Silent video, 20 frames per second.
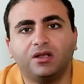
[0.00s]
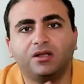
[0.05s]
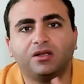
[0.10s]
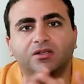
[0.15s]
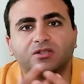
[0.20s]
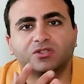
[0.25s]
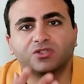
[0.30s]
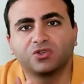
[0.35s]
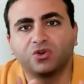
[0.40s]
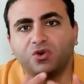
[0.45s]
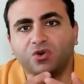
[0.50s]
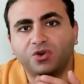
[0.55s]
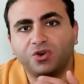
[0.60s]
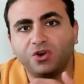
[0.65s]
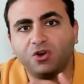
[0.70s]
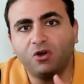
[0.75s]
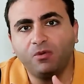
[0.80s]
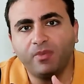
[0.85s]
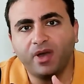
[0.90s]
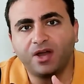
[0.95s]
So
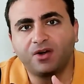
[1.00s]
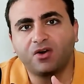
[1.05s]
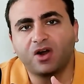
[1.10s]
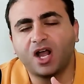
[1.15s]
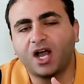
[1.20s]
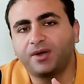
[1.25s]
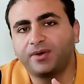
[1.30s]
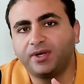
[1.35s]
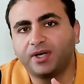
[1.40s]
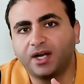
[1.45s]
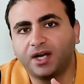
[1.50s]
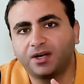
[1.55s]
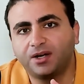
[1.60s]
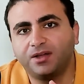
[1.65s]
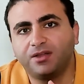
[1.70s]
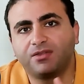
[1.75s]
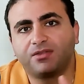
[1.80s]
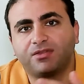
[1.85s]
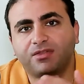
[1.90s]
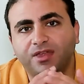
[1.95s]
no matter how you cut
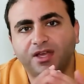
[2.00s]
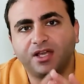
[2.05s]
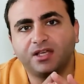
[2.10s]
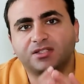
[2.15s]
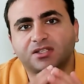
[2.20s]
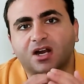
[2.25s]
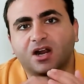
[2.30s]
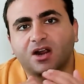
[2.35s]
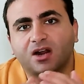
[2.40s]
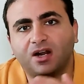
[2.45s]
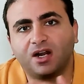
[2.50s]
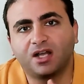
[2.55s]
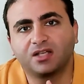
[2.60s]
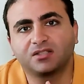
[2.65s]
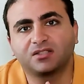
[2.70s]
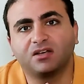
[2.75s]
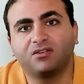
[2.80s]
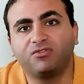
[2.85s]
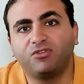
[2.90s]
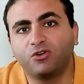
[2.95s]
it, things are
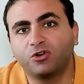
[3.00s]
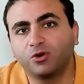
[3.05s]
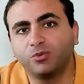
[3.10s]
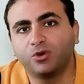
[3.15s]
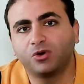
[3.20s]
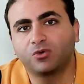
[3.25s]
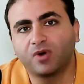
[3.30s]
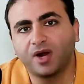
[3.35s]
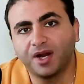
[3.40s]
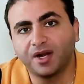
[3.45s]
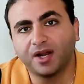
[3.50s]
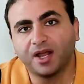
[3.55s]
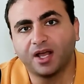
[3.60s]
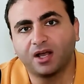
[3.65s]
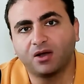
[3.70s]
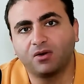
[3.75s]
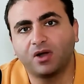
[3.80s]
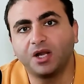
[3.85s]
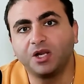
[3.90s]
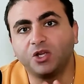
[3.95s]
less affordable right
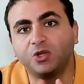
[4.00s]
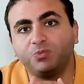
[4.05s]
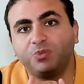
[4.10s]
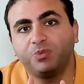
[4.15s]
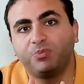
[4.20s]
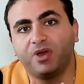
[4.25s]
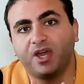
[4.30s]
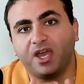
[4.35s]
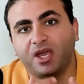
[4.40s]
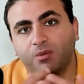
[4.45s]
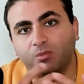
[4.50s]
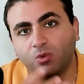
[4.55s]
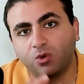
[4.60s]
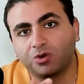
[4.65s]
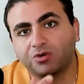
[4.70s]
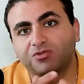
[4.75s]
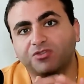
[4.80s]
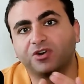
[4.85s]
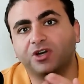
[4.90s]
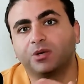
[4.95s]
now and you'd be paying
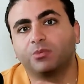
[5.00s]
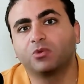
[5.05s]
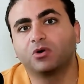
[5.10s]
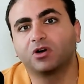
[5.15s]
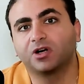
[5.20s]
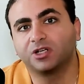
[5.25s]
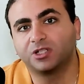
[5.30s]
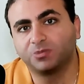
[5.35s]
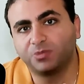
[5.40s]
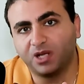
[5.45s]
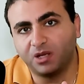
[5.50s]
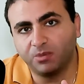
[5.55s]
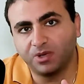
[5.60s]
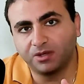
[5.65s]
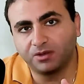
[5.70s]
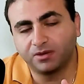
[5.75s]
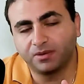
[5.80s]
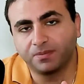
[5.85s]
more for your mortgage payment.